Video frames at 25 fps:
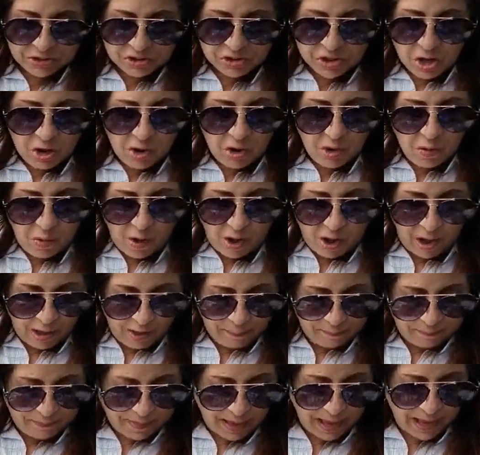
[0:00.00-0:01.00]
So,
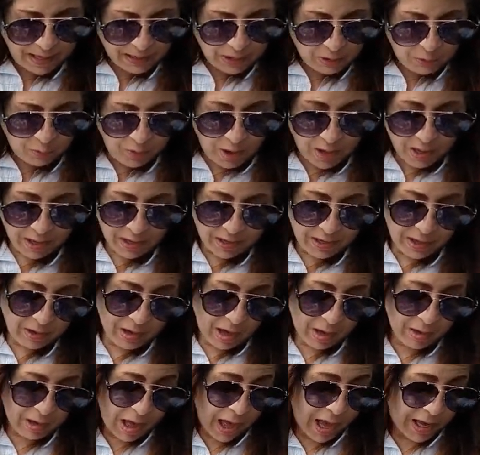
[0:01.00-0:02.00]
anyway,
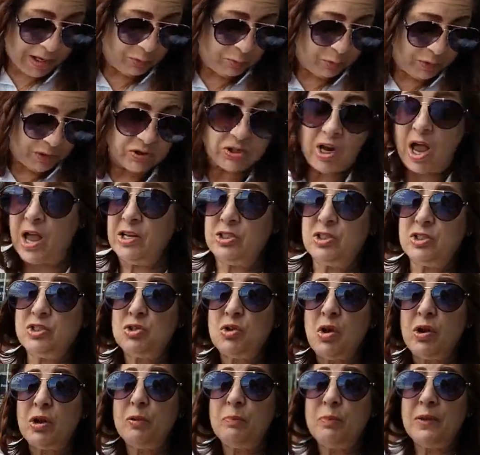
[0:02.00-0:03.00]
I just
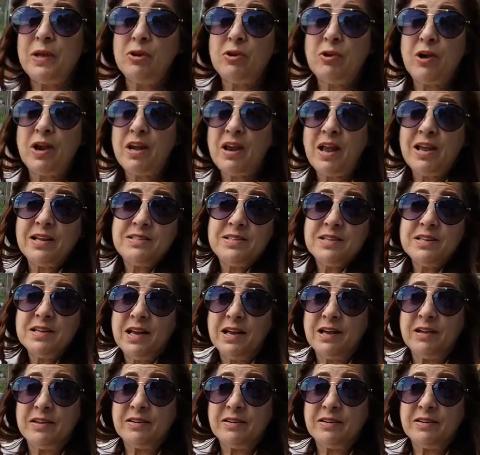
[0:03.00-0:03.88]
thought it'd be a great idea.